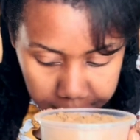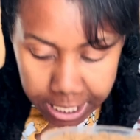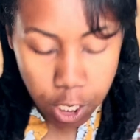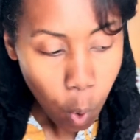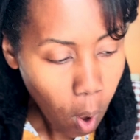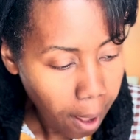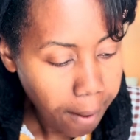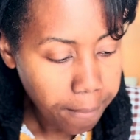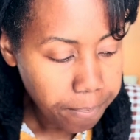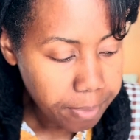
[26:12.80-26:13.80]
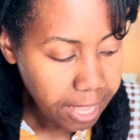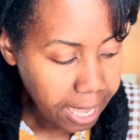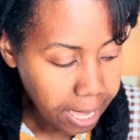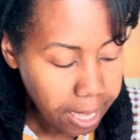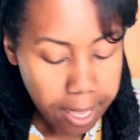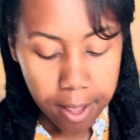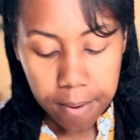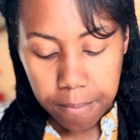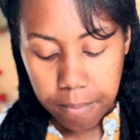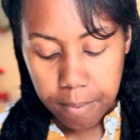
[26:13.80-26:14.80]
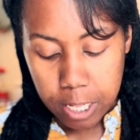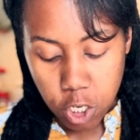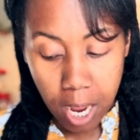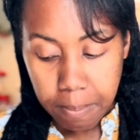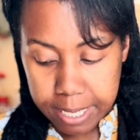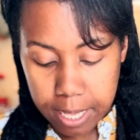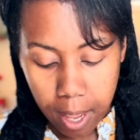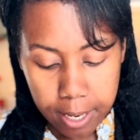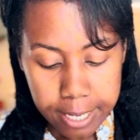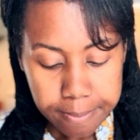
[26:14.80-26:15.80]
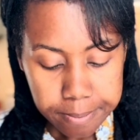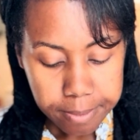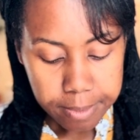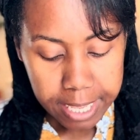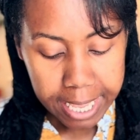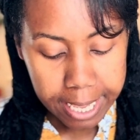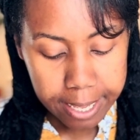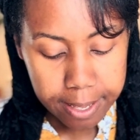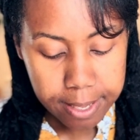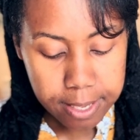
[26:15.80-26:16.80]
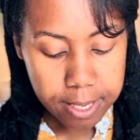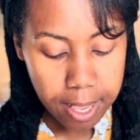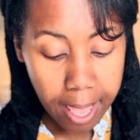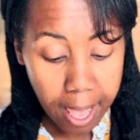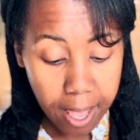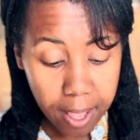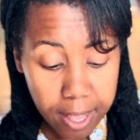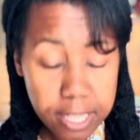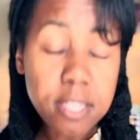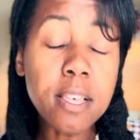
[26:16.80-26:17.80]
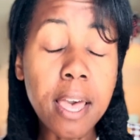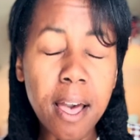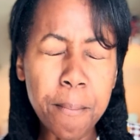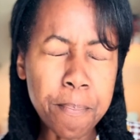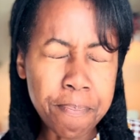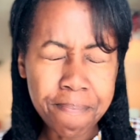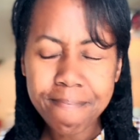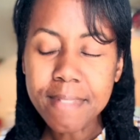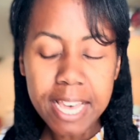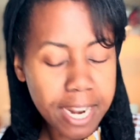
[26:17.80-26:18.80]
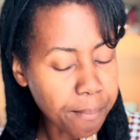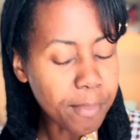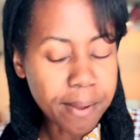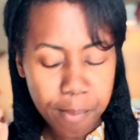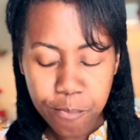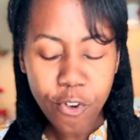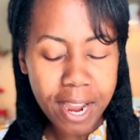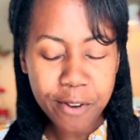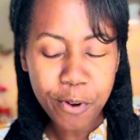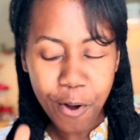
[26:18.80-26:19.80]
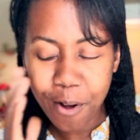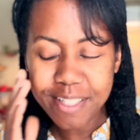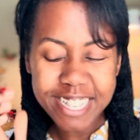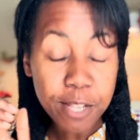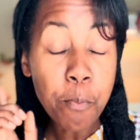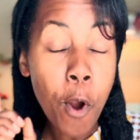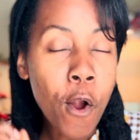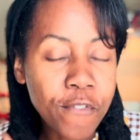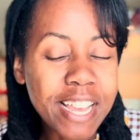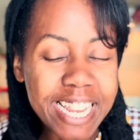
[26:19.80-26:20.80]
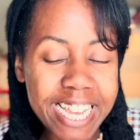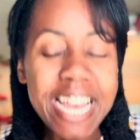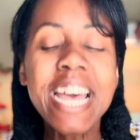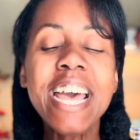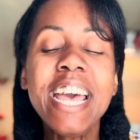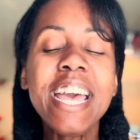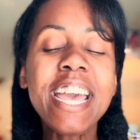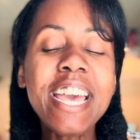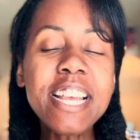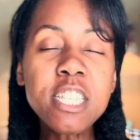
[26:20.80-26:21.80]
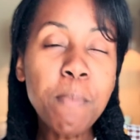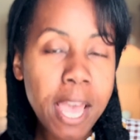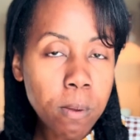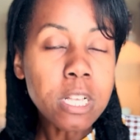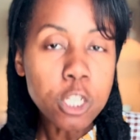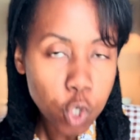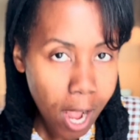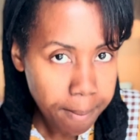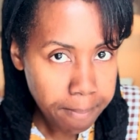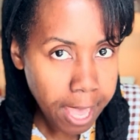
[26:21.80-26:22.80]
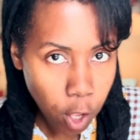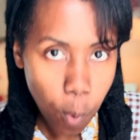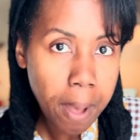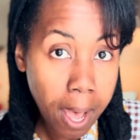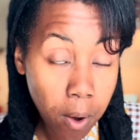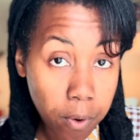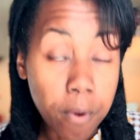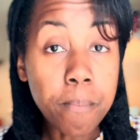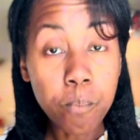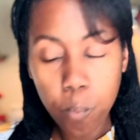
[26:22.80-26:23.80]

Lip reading: So the chaat masala is and I'm trying to recall this perfectly. It is made dried mango powder.